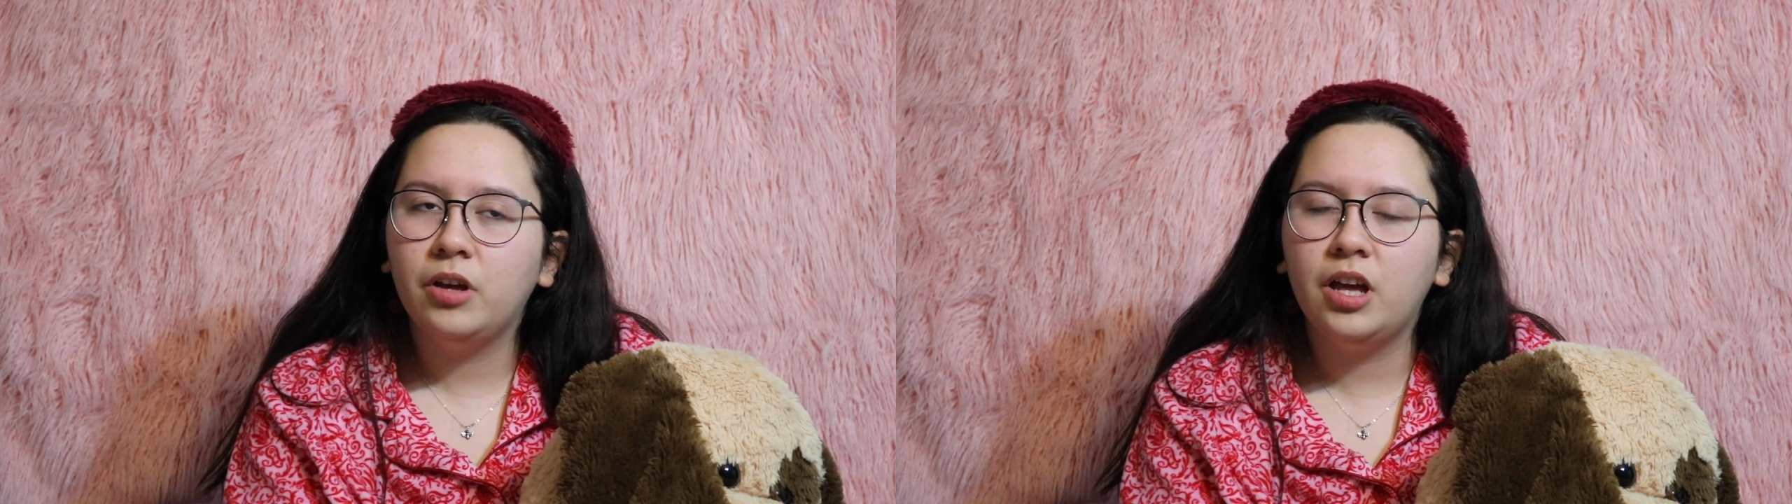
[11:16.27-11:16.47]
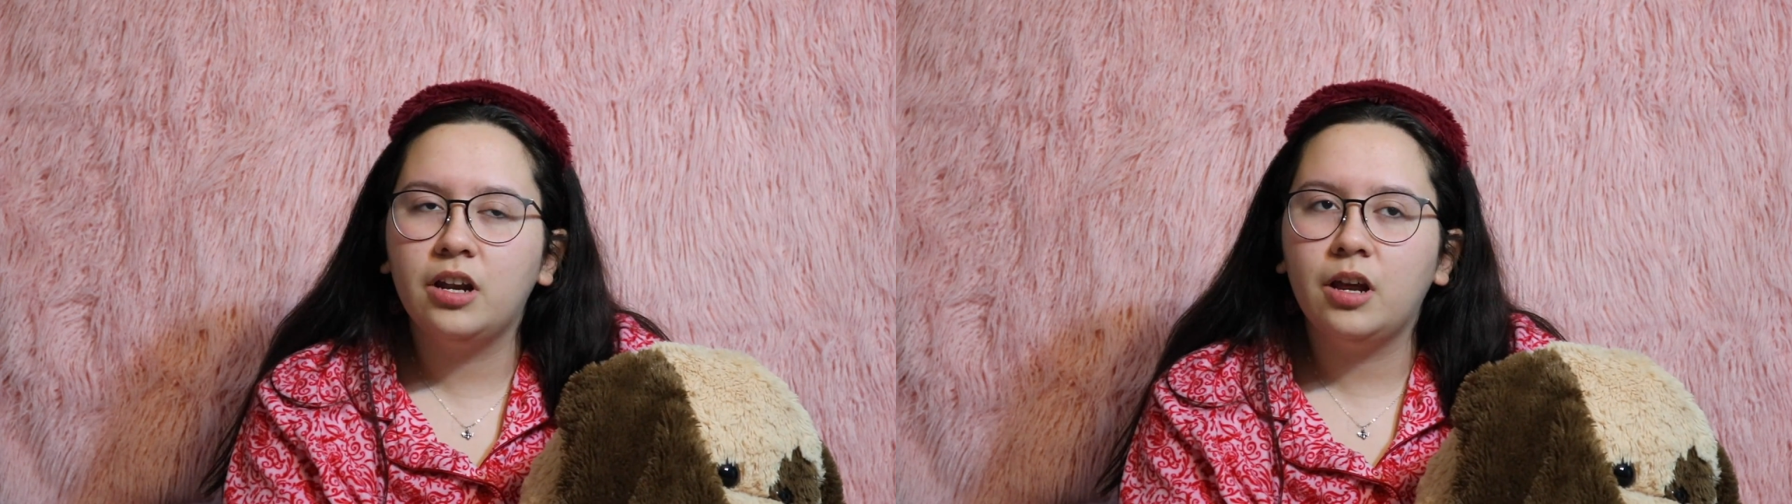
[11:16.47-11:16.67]

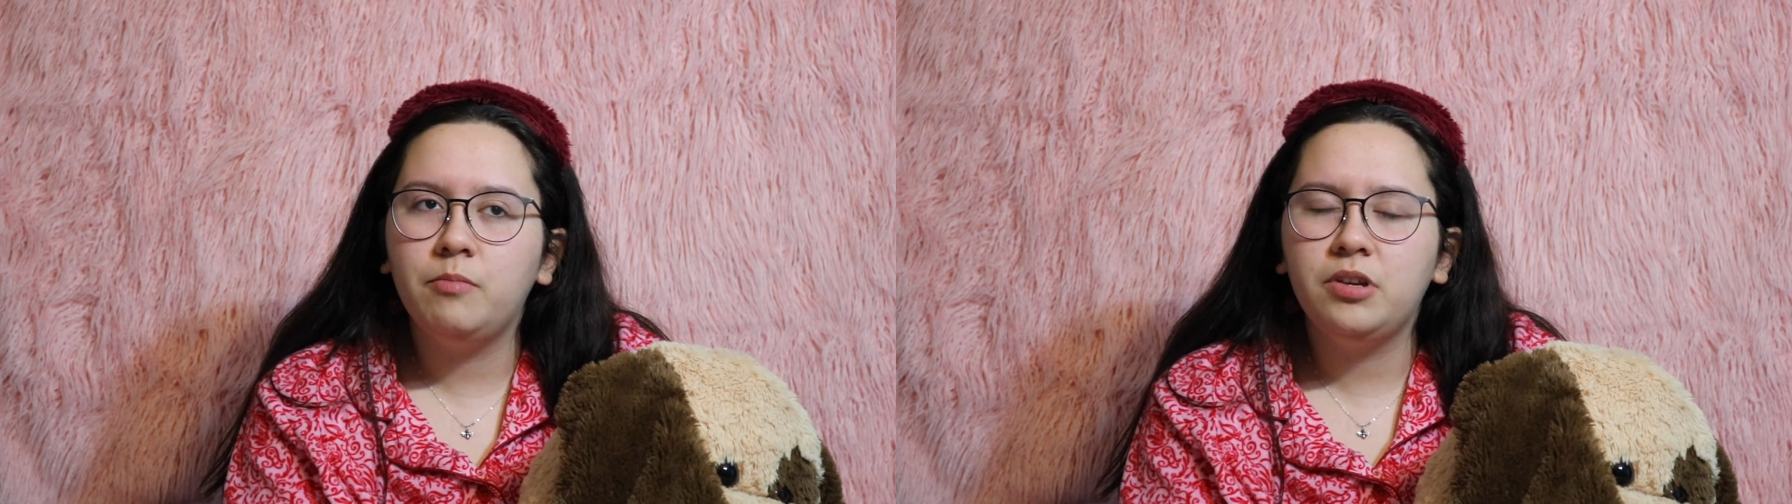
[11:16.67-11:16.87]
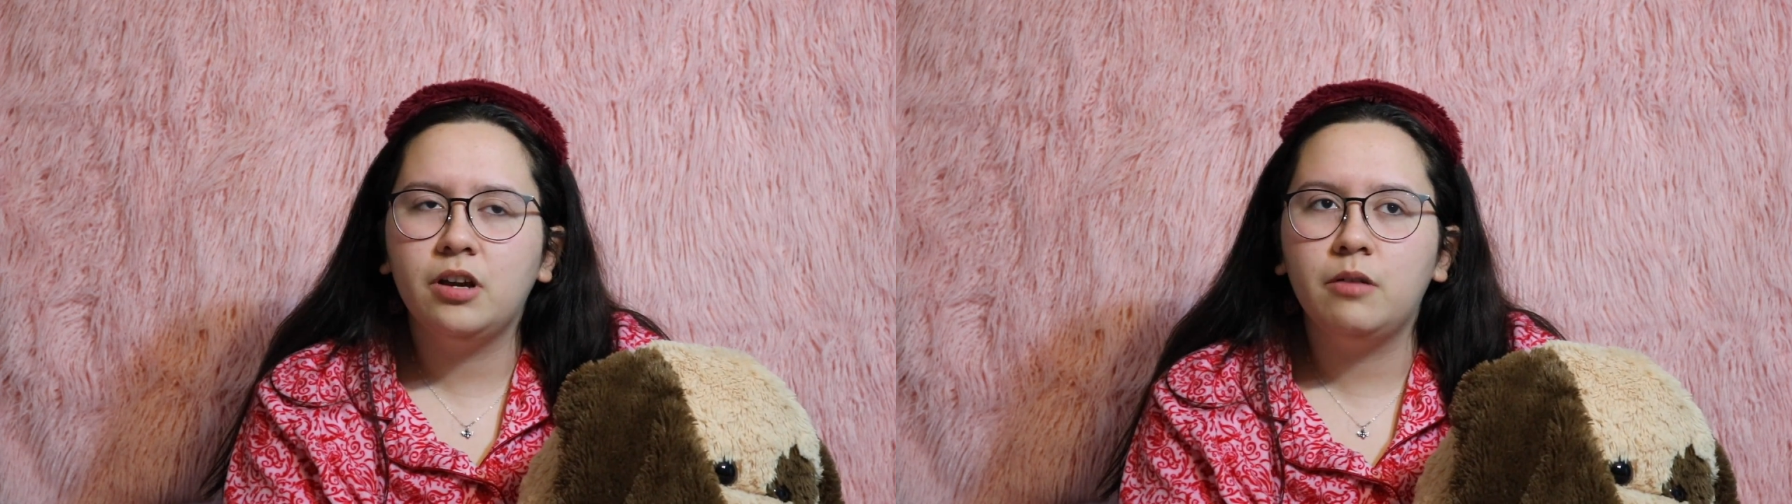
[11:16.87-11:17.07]
and I
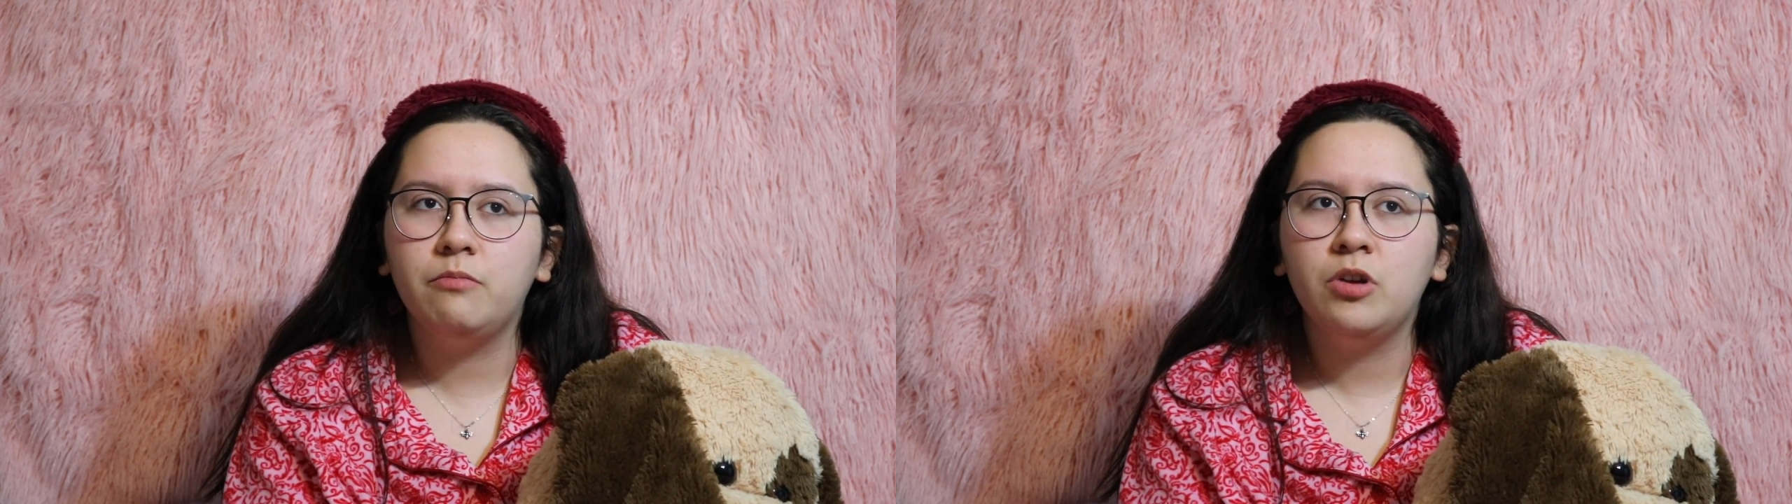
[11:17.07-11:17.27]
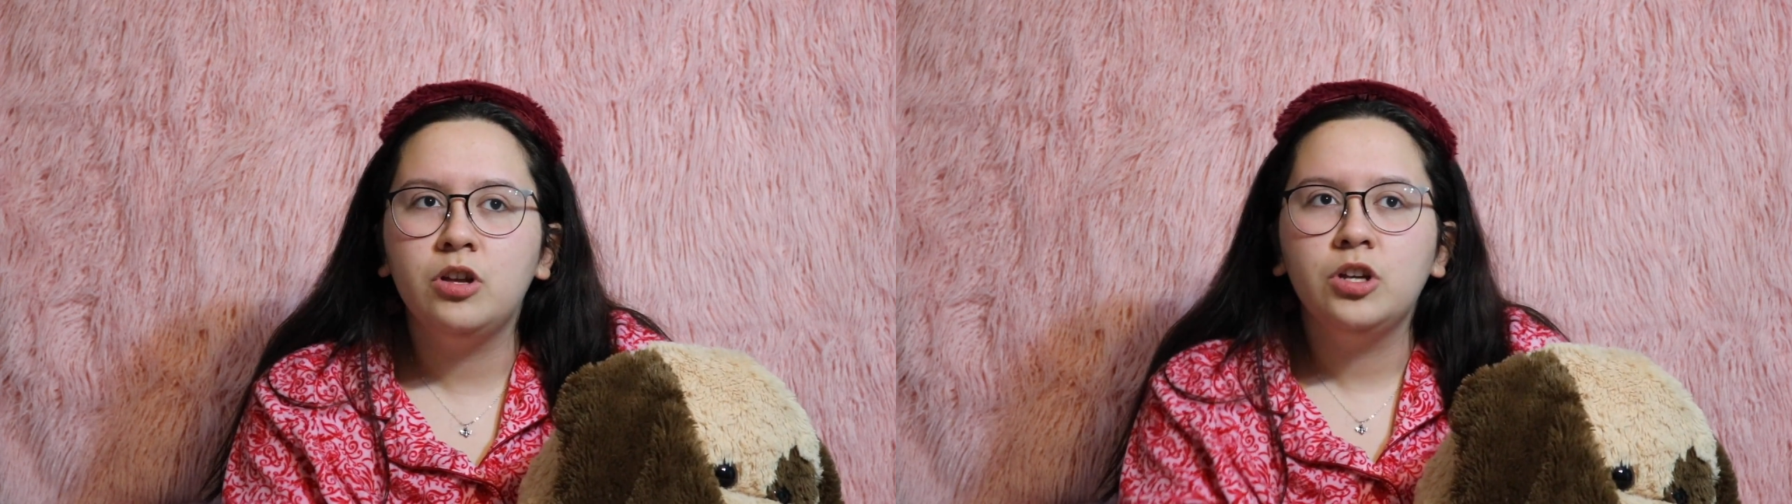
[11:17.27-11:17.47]
become